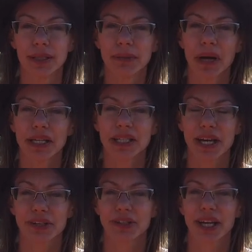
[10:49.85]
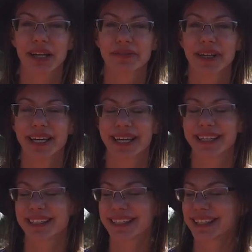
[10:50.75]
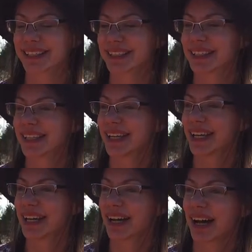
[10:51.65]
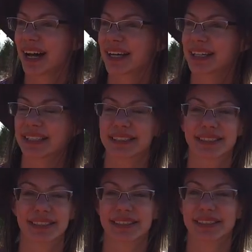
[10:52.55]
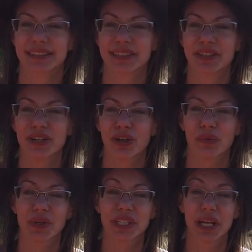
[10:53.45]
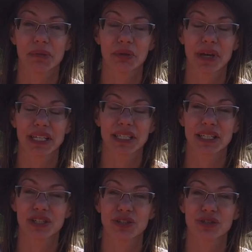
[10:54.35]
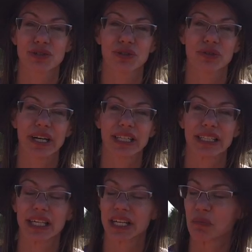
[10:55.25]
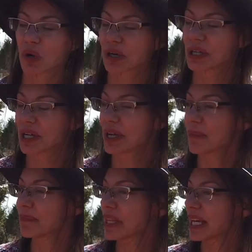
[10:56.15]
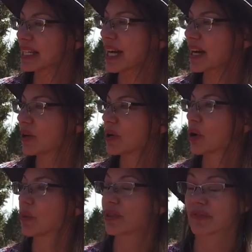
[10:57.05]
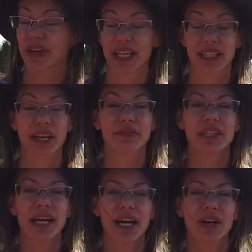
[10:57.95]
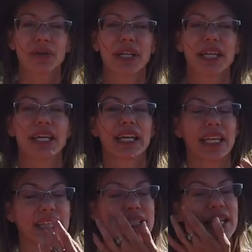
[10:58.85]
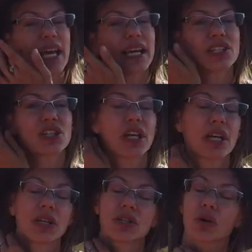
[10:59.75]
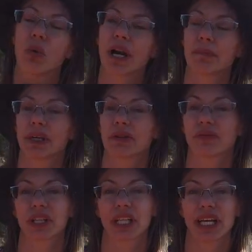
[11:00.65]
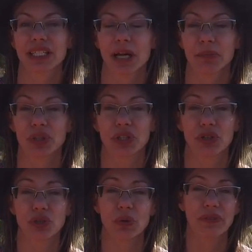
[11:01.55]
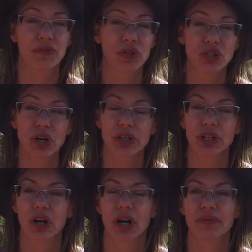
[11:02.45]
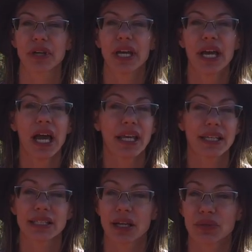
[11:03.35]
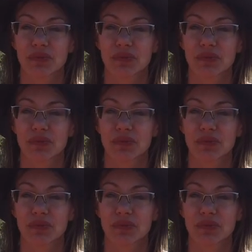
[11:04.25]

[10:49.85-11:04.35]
my entire life. And I wasn't able to make decisions correctly anymore. Now, with the van life now, it has changed quite a bit for the last couple years. When I first started off, yes, I